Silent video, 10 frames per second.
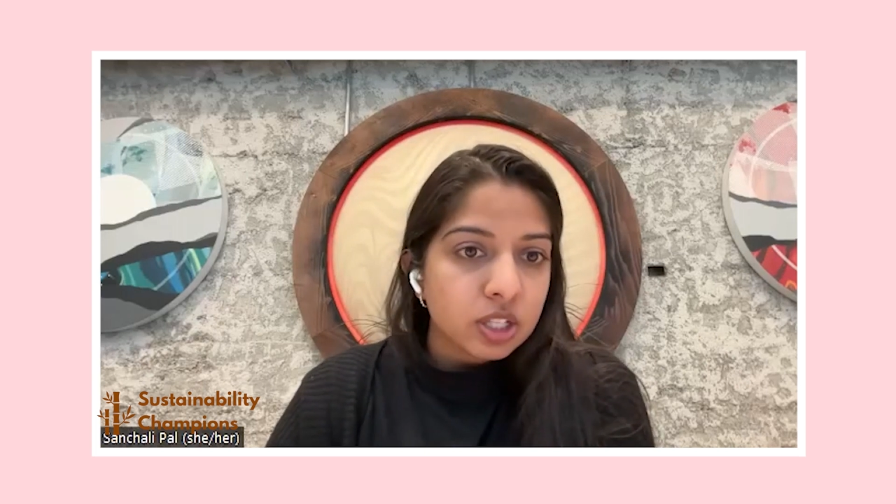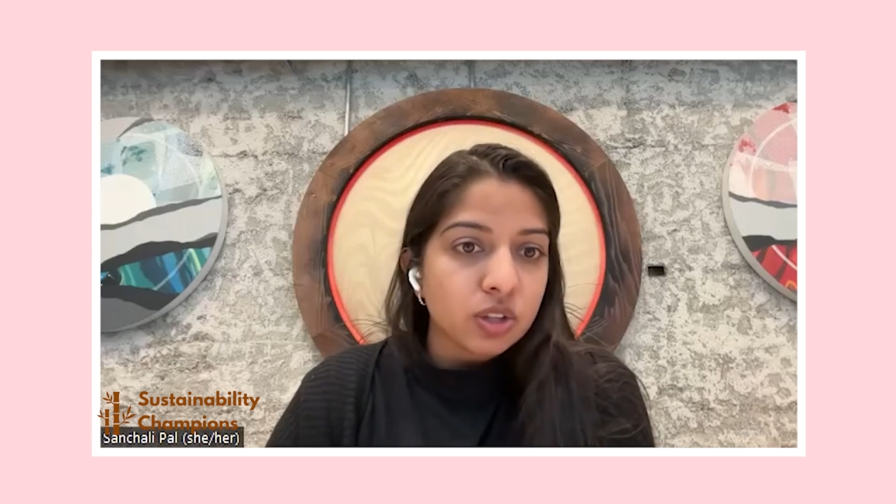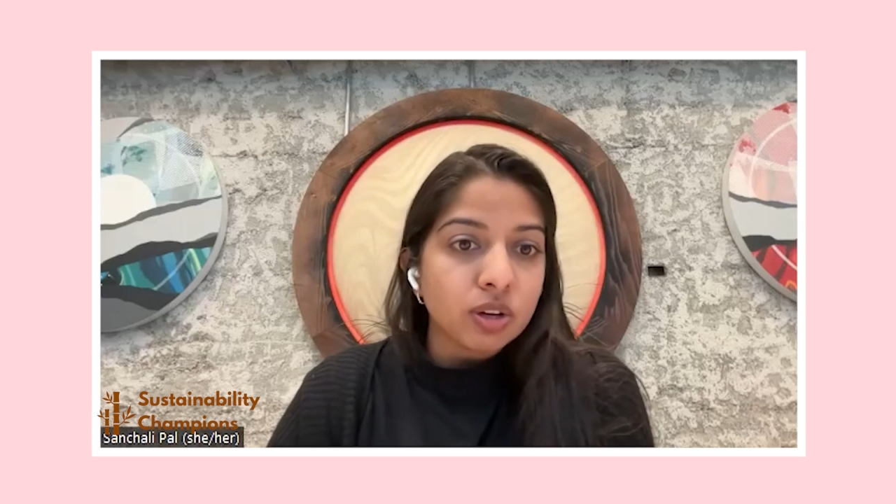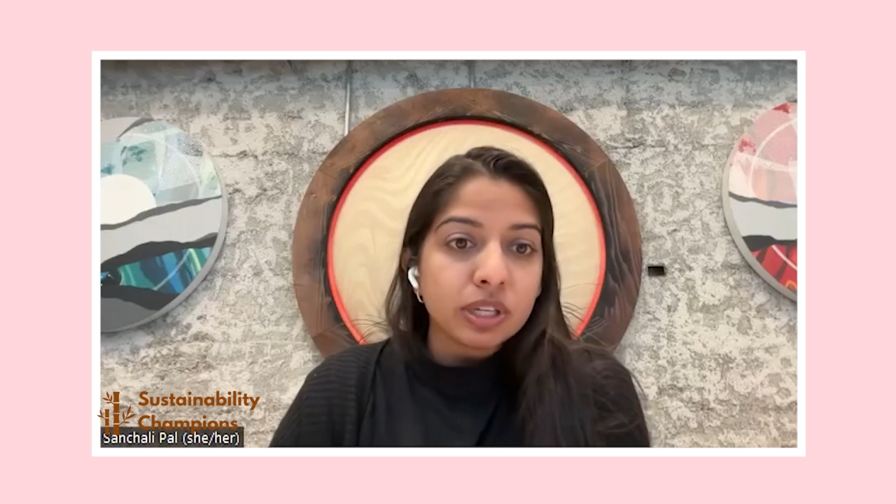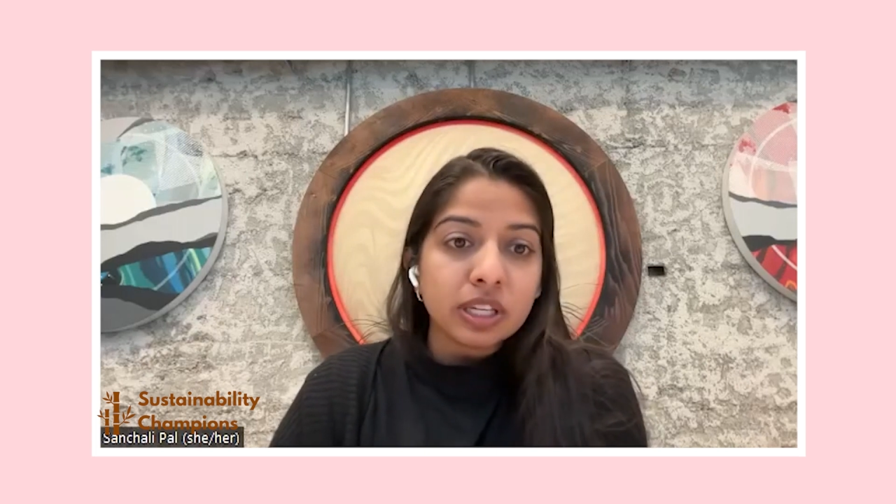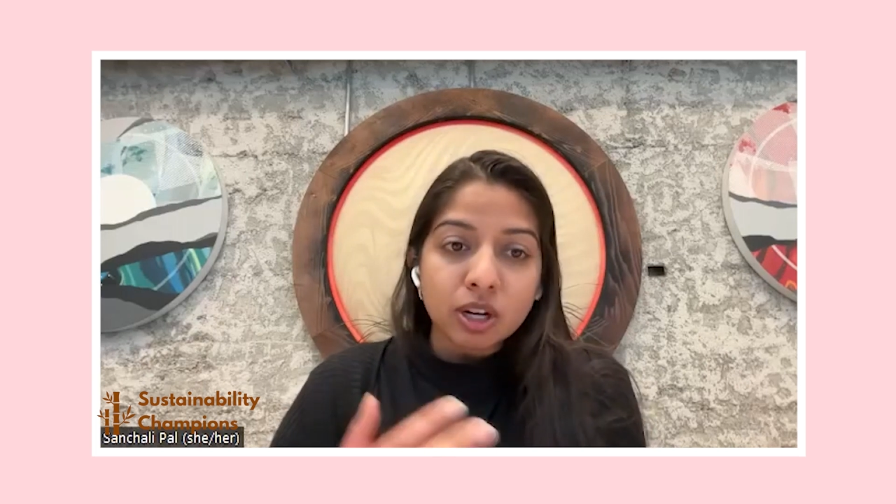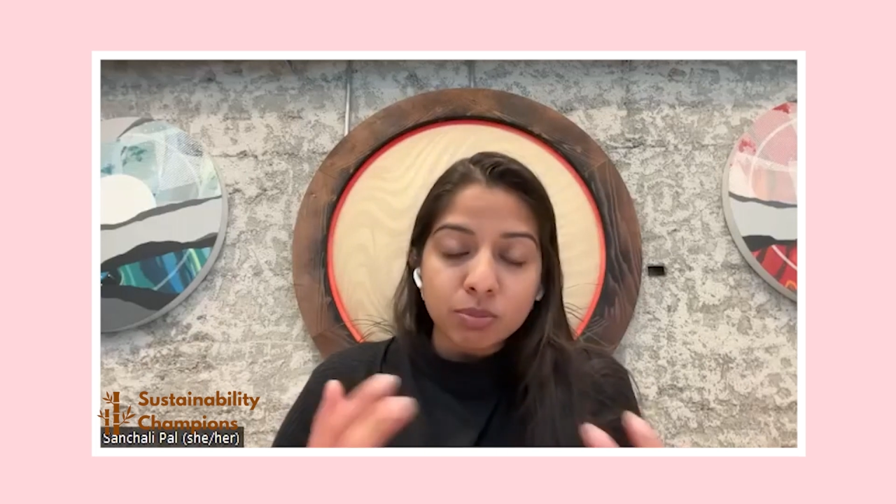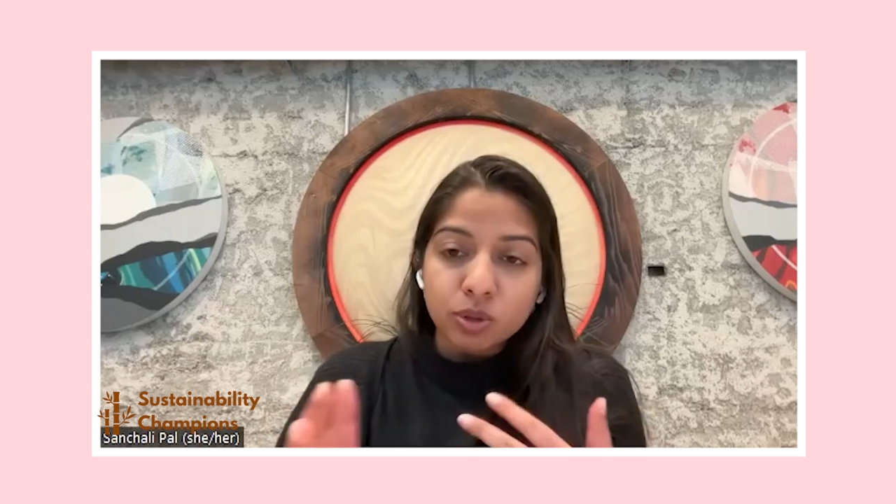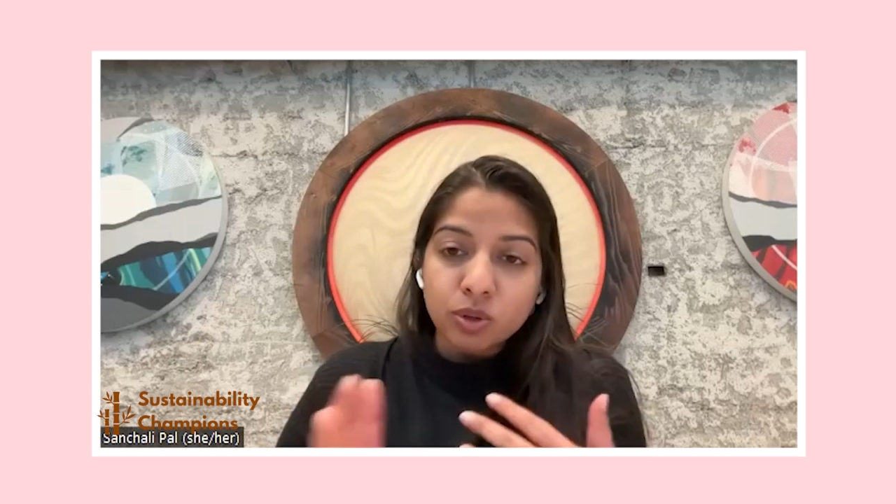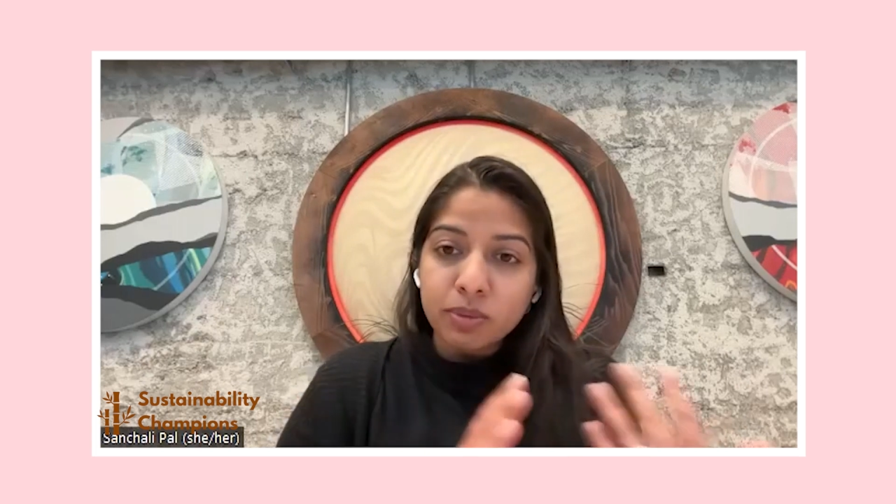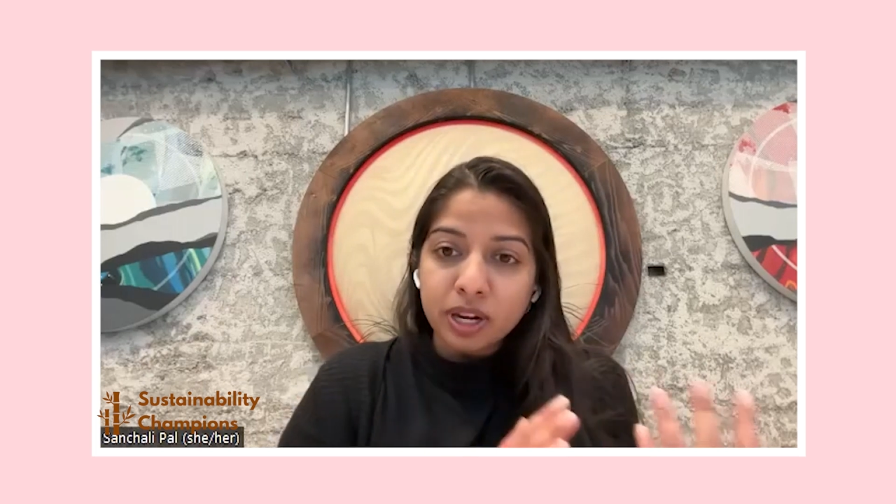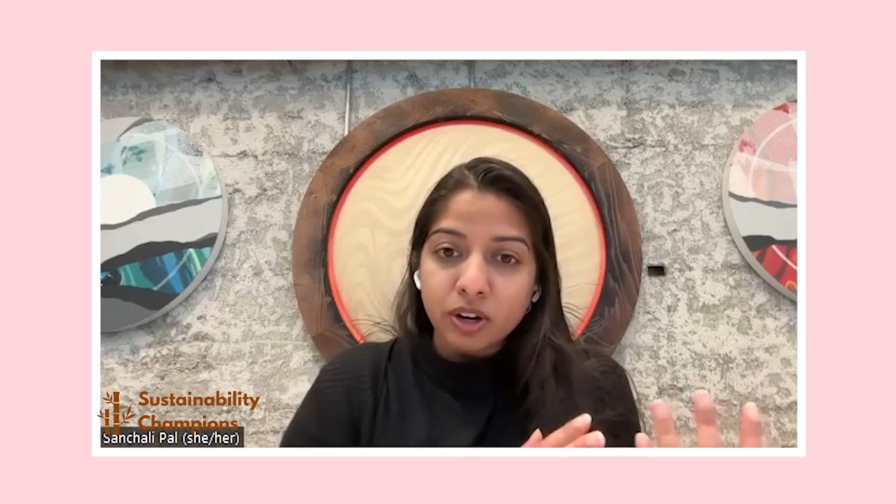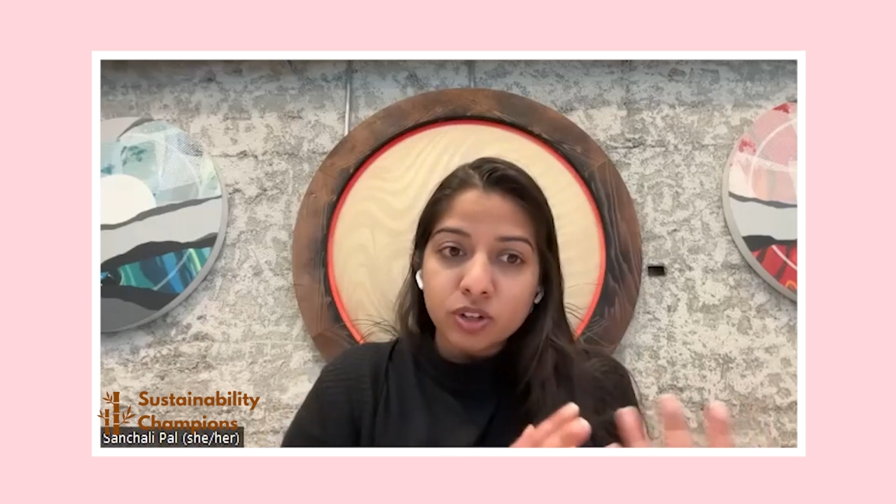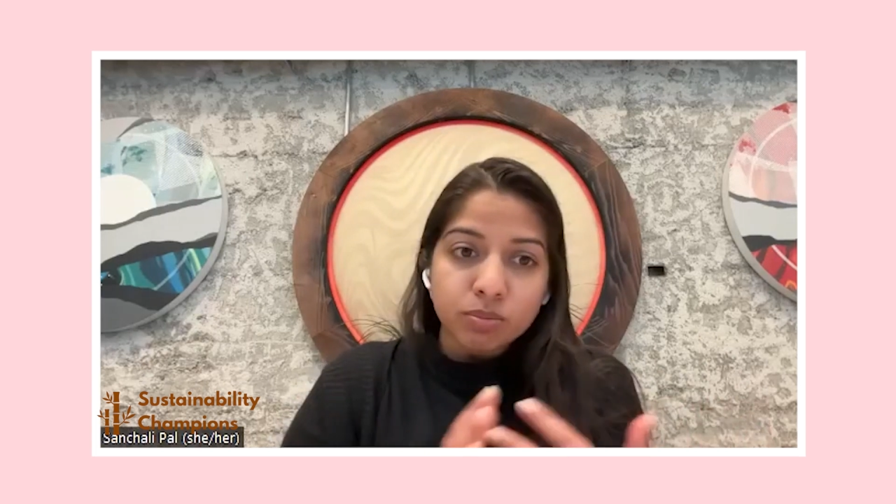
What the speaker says: so that we can help you compare